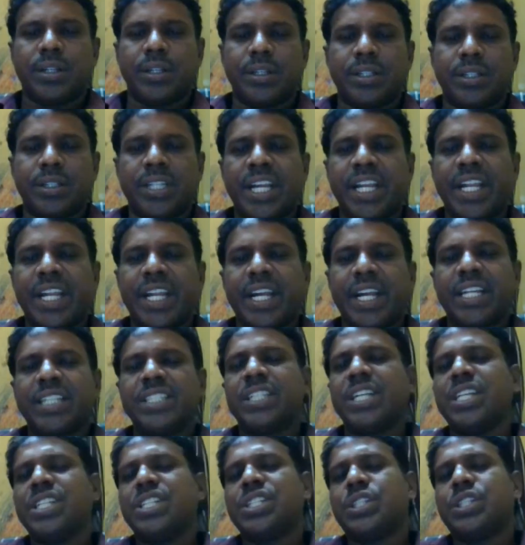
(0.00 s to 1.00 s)
there
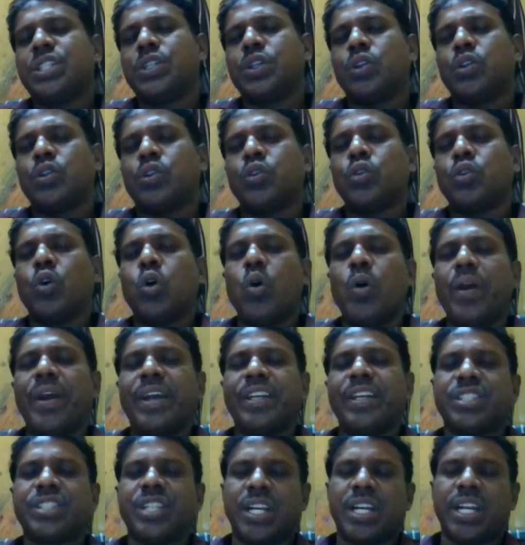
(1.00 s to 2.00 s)
exist no
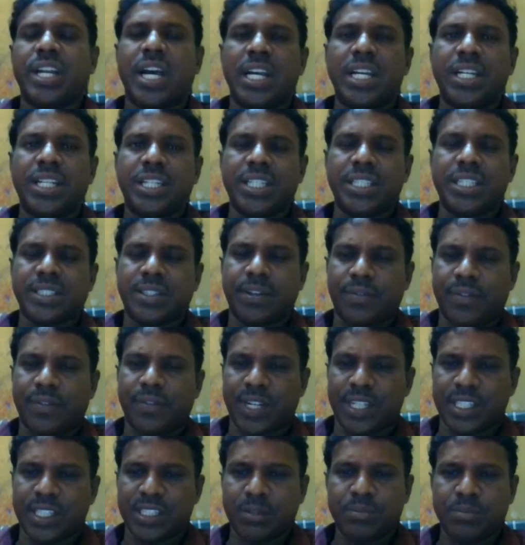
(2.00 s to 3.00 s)
externalities of
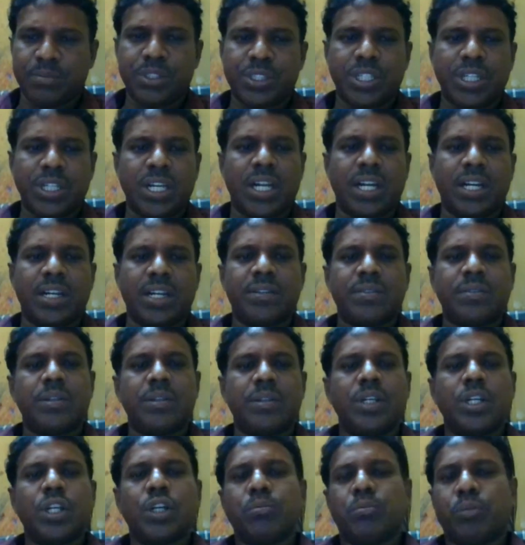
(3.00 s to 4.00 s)
consumption and
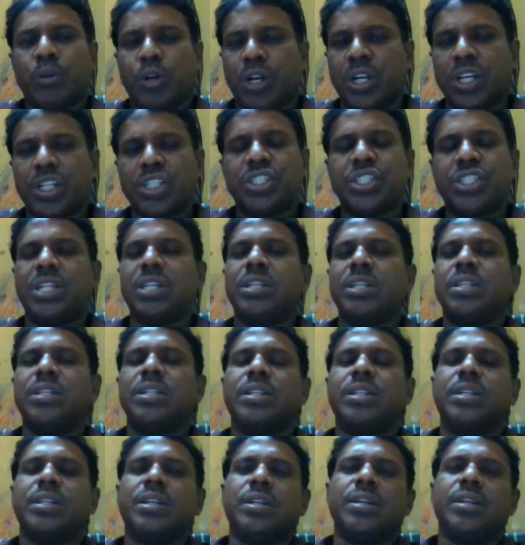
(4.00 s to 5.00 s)
production.
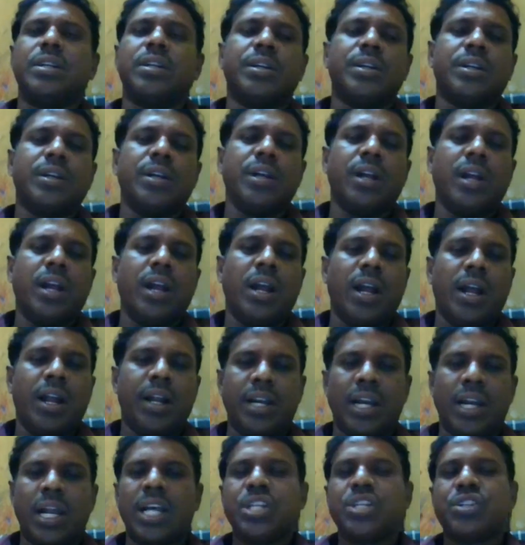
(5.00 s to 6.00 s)

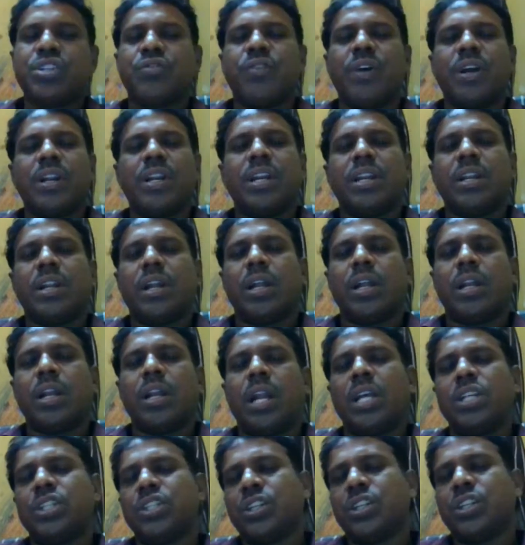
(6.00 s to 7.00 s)
And last
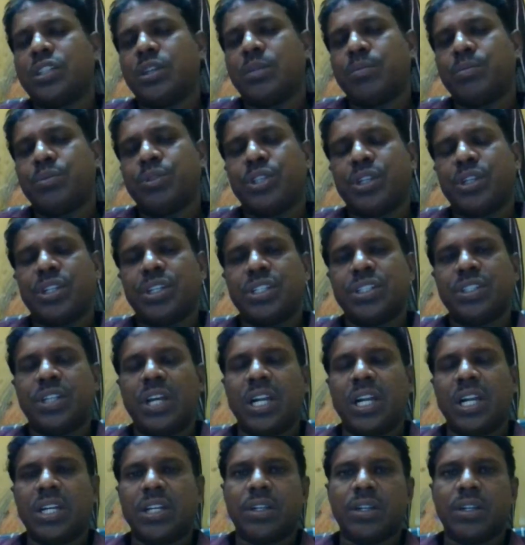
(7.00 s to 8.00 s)
assumption is
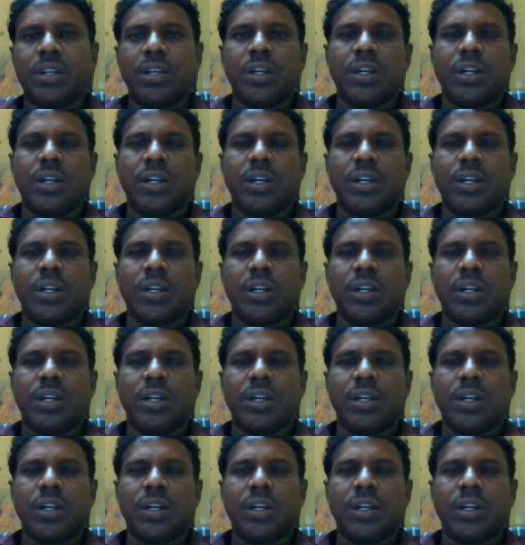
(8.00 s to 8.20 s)
that